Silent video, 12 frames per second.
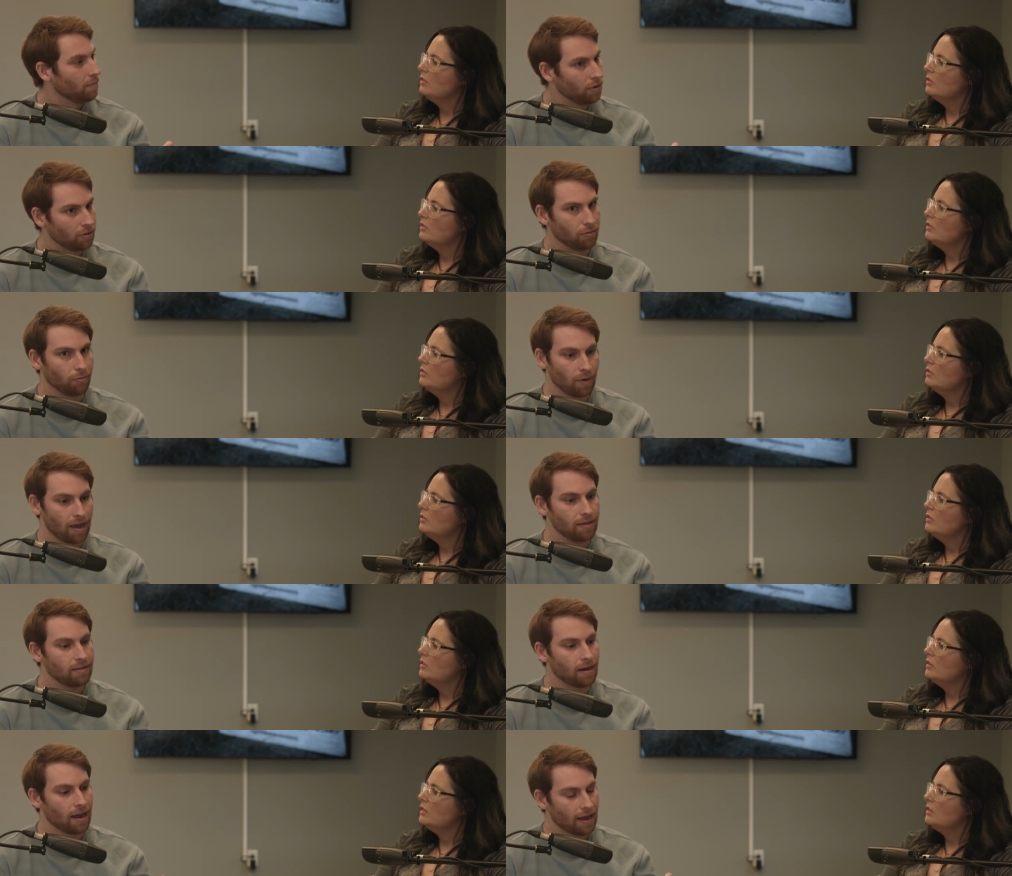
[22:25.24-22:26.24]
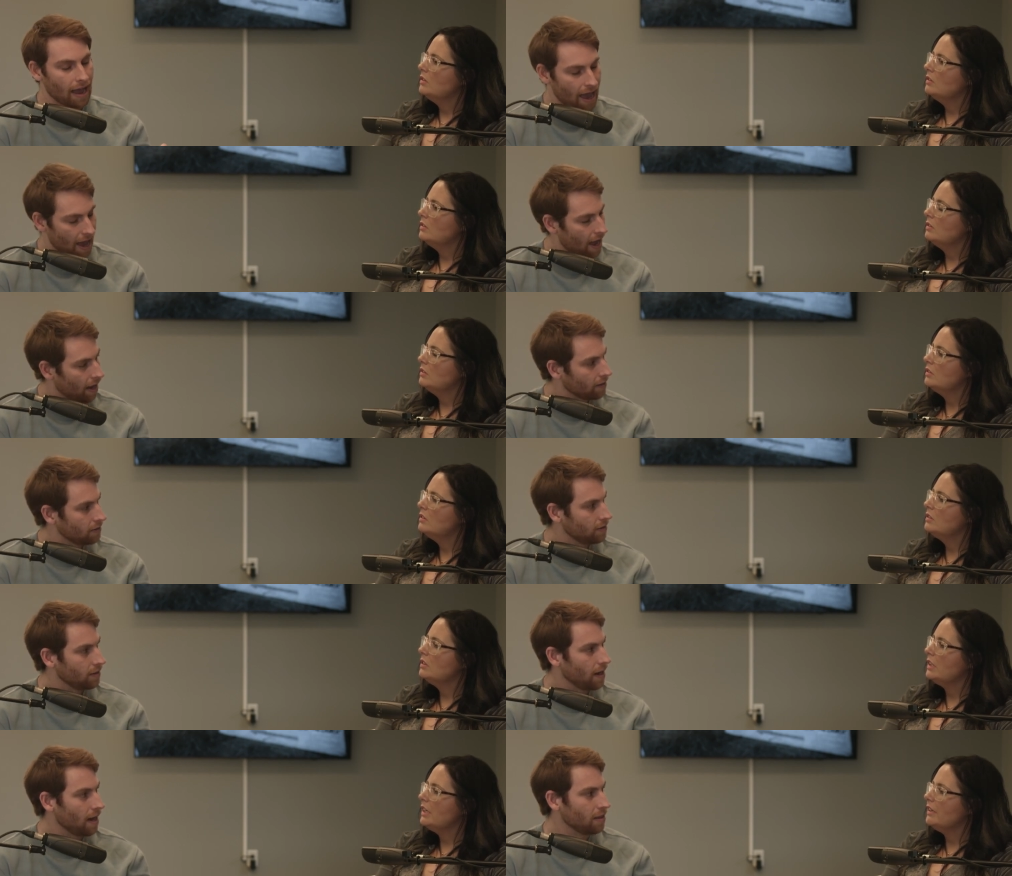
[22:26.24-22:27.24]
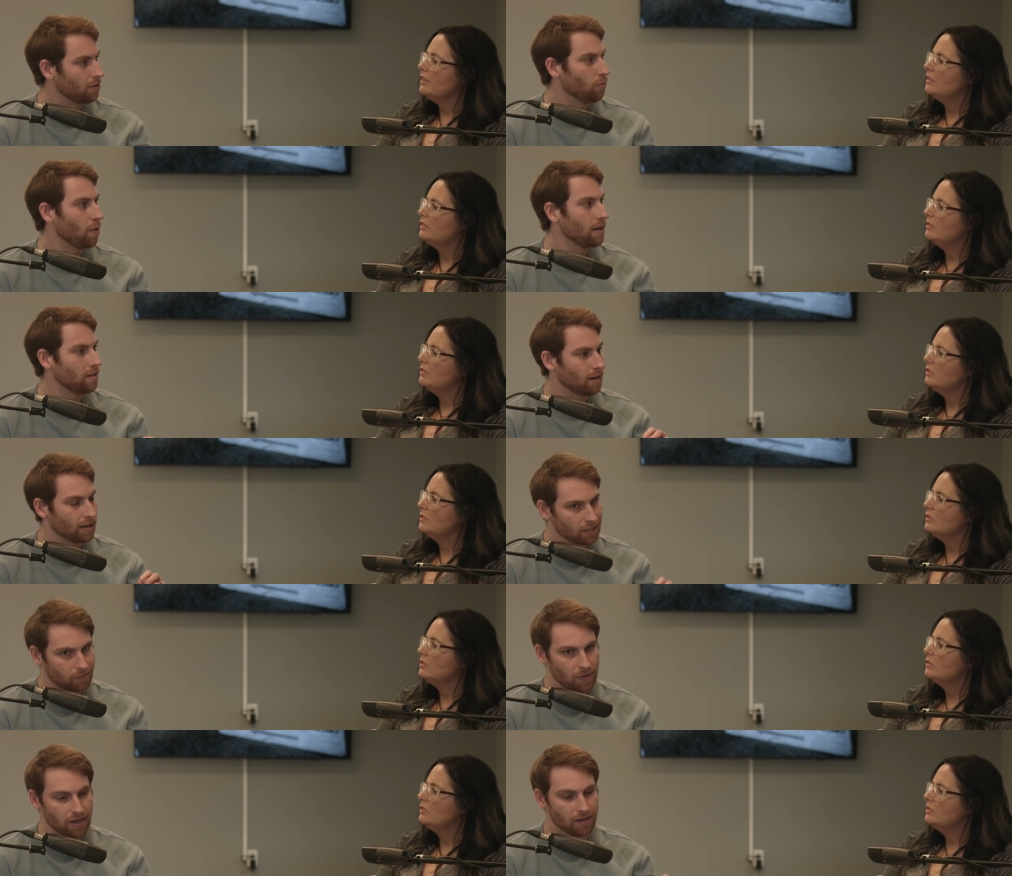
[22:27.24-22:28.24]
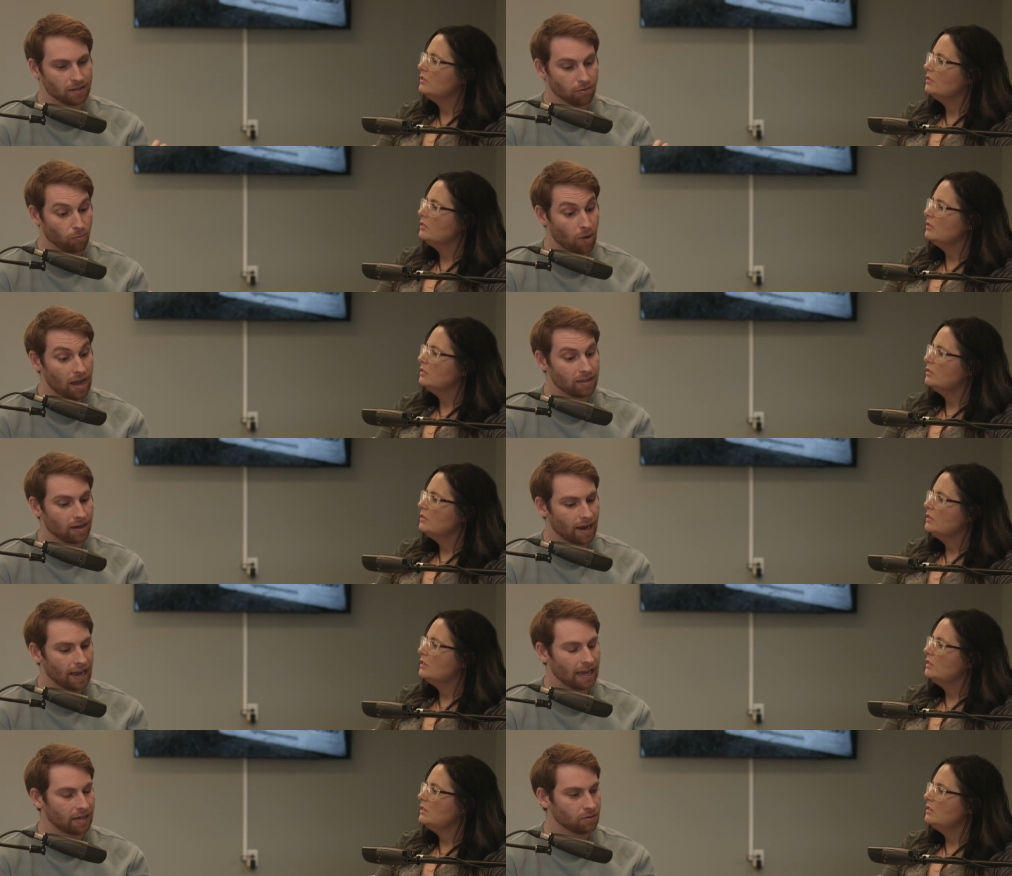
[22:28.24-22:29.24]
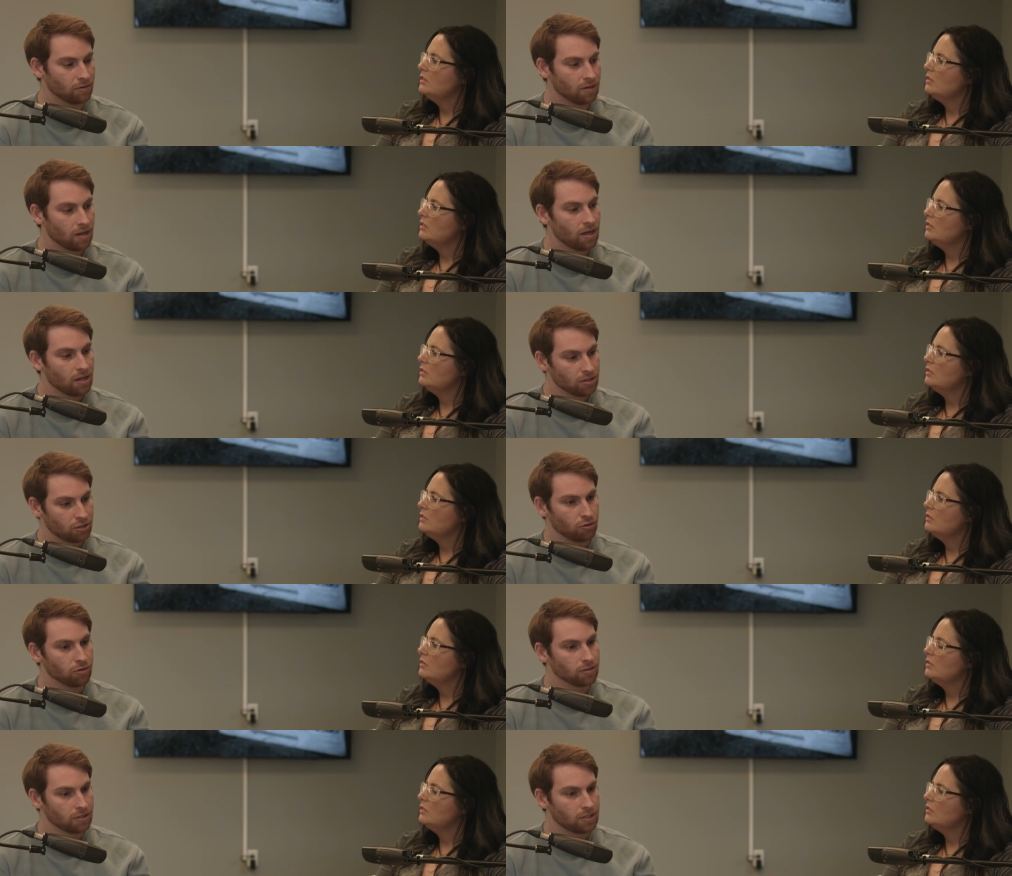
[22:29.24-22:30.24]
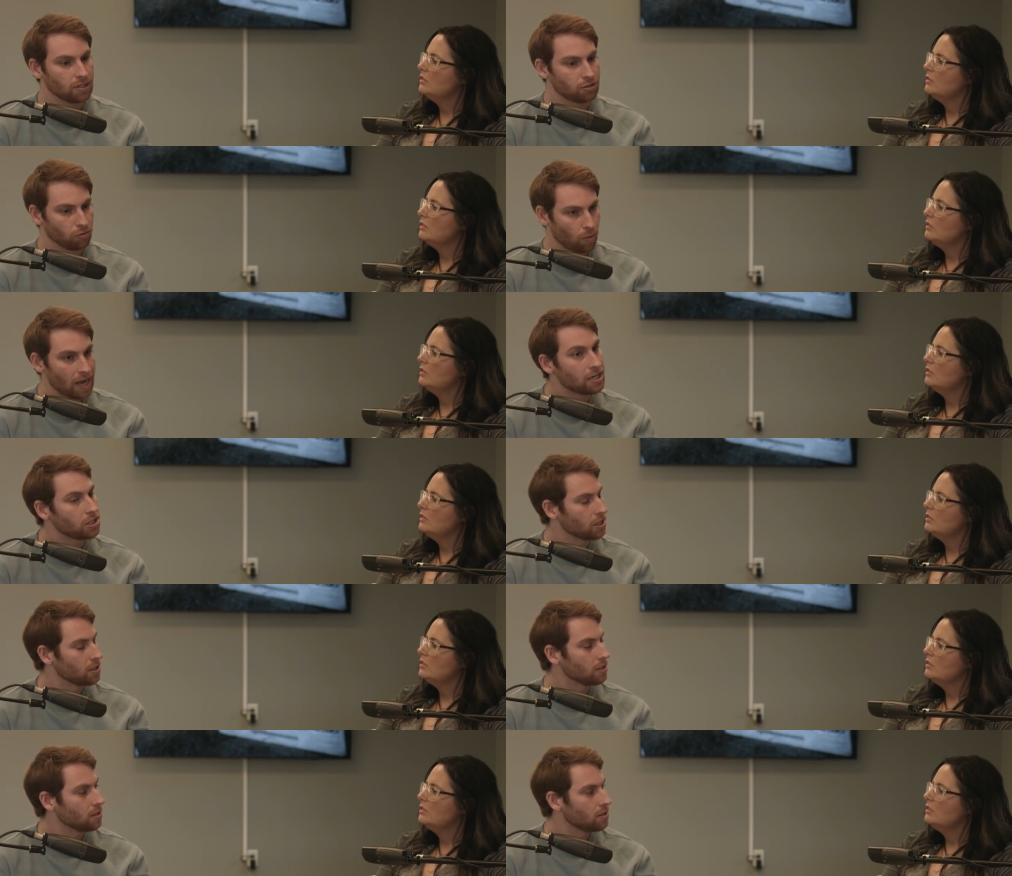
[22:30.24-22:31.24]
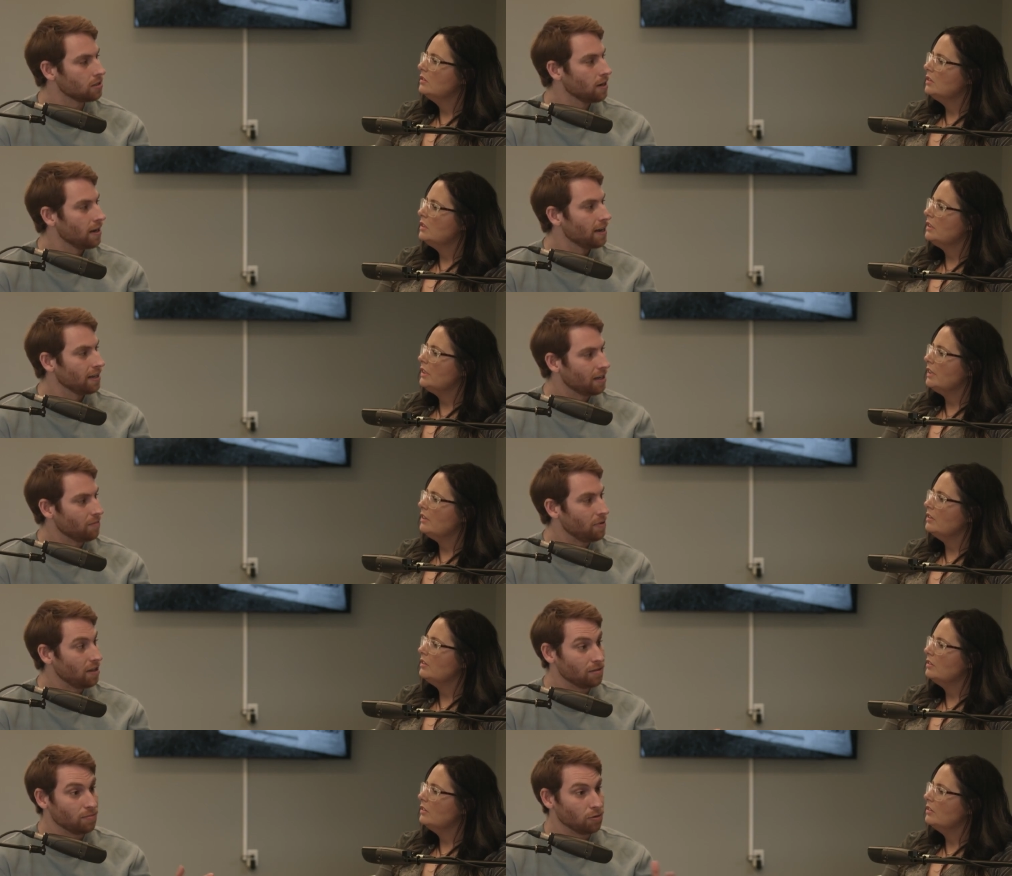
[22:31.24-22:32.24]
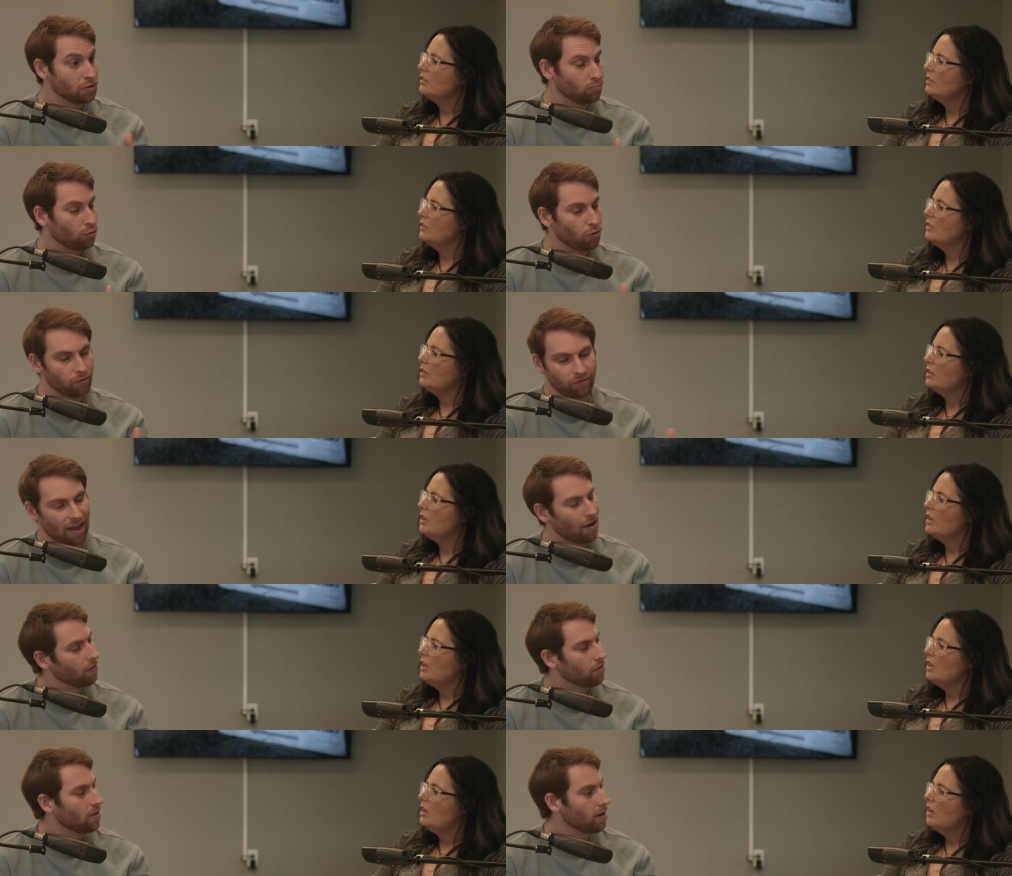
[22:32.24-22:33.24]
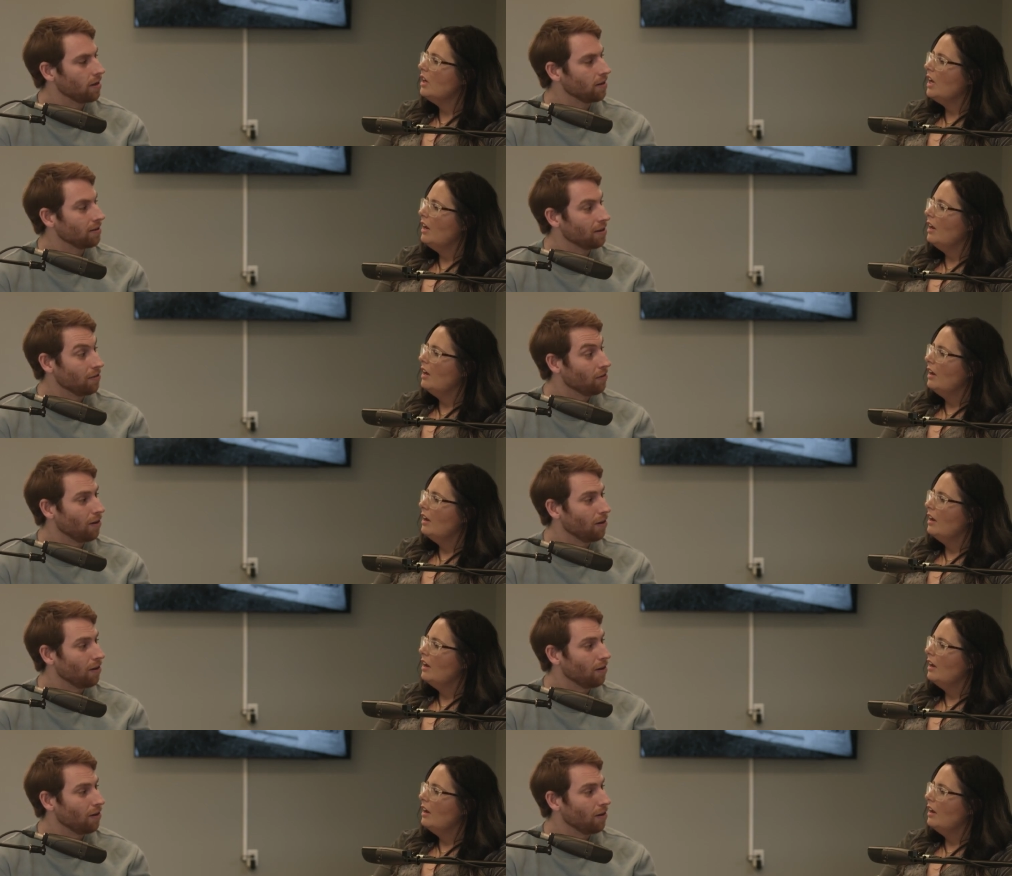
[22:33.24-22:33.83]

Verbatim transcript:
Speaker 1: but the way that I act yeah. and the way that I speak and the way that I handle certain situations yeah. can be the most profound thing of